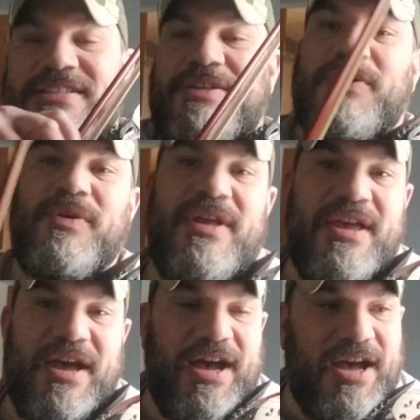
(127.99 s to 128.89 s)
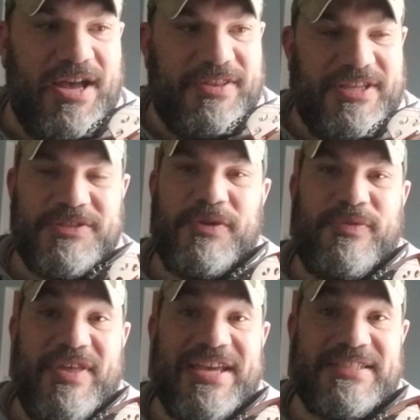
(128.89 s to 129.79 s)
So these are
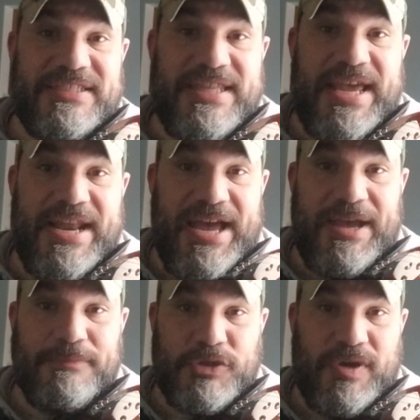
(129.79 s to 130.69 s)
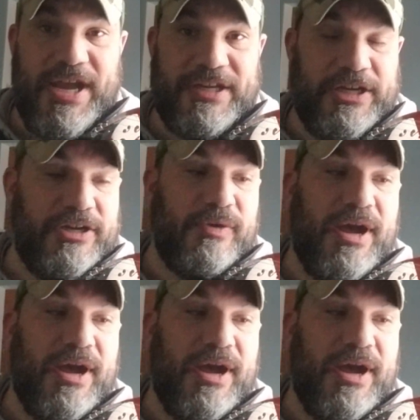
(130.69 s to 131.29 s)
things that I'm trying to do.